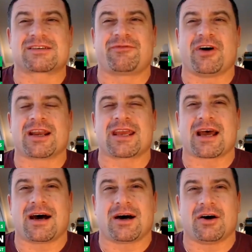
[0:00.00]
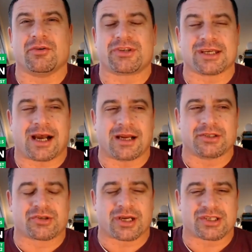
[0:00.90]
funny how
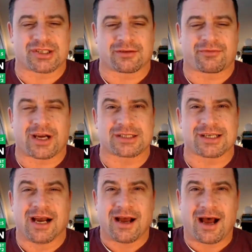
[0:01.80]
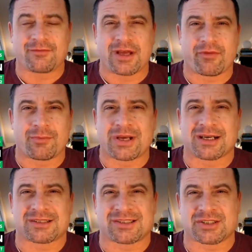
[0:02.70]
dehydration affects it. I've never been in
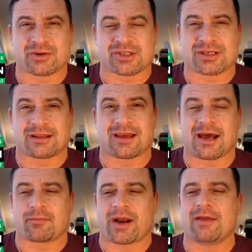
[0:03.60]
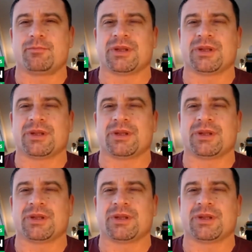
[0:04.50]
a situation like that, but I've